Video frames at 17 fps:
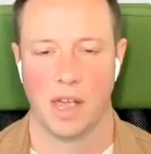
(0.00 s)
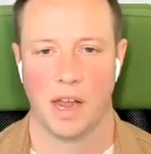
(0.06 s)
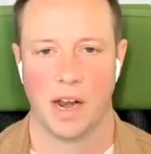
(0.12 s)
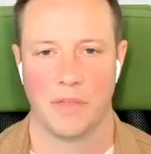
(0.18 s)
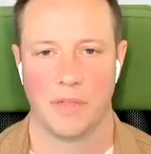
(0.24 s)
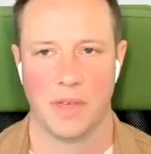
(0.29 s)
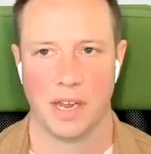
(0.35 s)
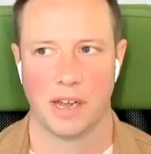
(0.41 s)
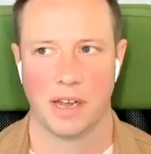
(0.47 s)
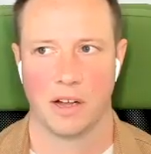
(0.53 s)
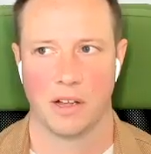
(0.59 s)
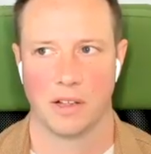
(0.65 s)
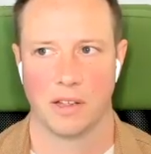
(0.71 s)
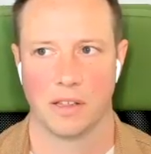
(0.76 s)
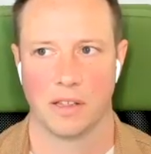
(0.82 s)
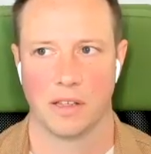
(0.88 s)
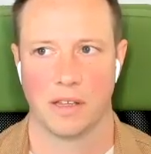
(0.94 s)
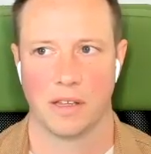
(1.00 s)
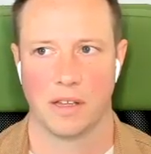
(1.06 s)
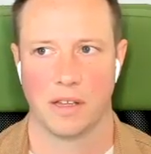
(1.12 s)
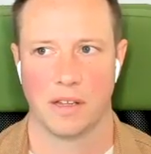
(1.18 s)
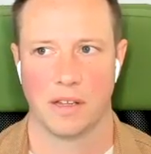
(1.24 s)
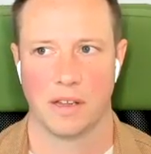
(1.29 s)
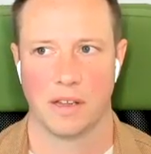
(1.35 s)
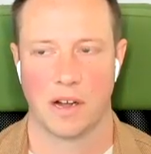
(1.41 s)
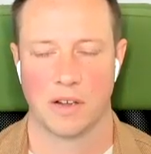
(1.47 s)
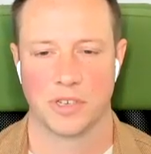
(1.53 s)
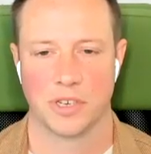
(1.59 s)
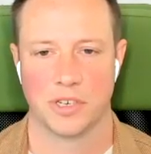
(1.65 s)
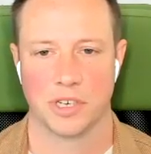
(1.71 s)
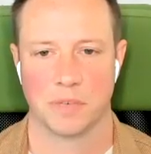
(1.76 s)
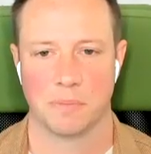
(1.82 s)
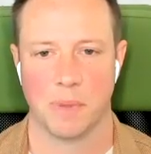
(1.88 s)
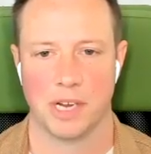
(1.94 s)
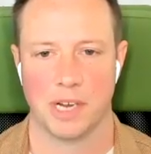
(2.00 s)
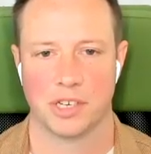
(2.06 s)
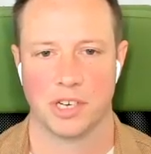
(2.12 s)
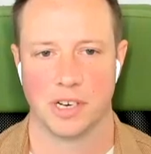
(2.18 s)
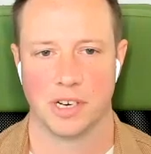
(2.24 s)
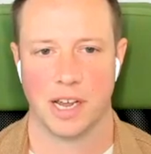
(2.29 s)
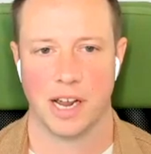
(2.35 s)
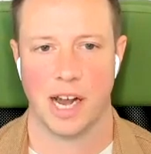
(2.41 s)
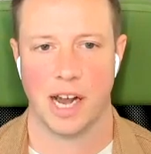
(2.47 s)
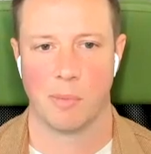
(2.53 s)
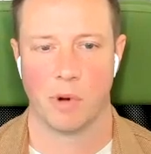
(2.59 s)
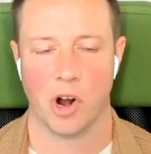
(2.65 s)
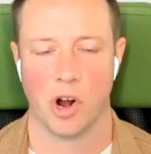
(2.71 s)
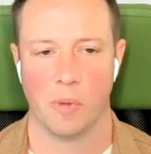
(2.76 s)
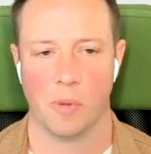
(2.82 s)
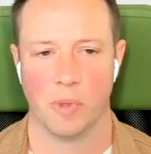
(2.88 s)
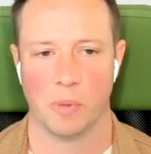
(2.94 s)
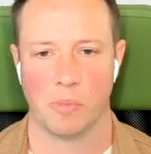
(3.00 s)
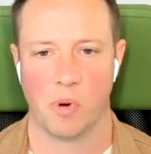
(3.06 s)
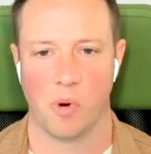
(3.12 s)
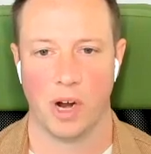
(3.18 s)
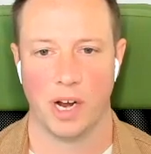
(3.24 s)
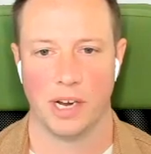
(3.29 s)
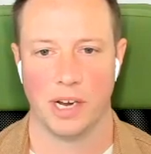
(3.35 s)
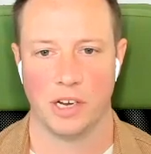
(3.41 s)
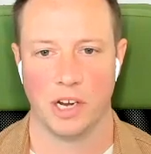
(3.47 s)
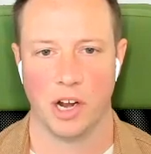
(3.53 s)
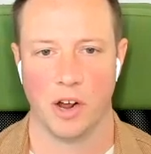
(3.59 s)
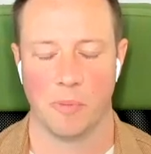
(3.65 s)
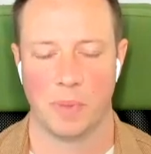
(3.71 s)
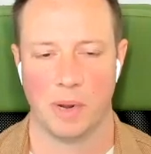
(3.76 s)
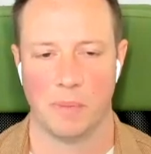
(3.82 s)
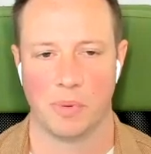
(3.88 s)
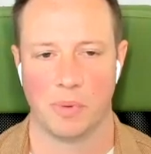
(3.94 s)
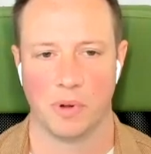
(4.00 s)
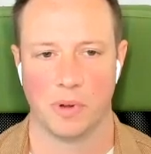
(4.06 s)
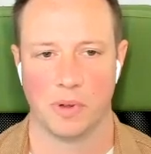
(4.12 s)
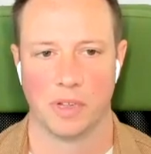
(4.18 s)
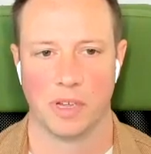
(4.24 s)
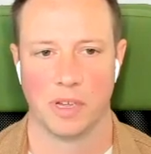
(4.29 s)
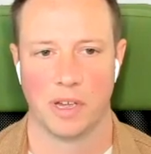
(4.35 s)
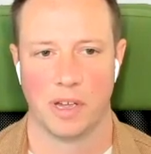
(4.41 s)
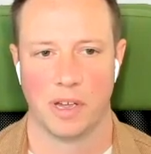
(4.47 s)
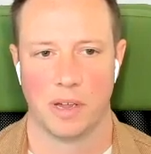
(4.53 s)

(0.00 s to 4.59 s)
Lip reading: And I think I'll also just mention, to hammer home the point, people,